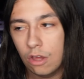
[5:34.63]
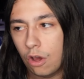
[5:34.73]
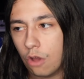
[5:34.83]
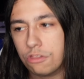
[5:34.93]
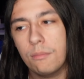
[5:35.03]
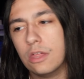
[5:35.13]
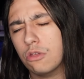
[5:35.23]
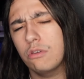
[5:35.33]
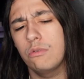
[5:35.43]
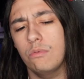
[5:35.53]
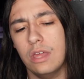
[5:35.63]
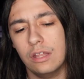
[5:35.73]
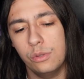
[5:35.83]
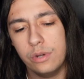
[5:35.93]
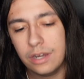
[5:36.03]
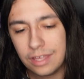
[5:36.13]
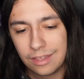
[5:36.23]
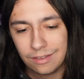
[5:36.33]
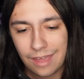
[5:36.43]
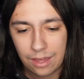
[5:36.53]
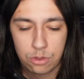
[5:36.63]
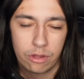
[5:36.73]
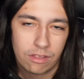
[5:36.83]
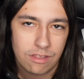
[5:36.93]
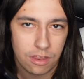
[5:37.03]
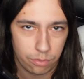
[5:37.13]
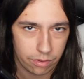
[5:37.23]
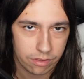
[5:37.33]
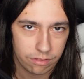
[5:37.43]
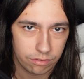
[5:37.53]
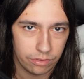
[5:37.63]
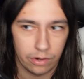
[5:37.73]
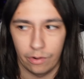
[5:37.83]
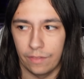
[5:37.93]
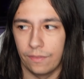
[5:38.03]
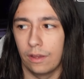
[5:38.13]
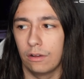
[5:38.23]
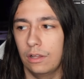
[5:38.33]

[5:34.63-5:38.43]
Also, make sure you include any extra accessories that are in there.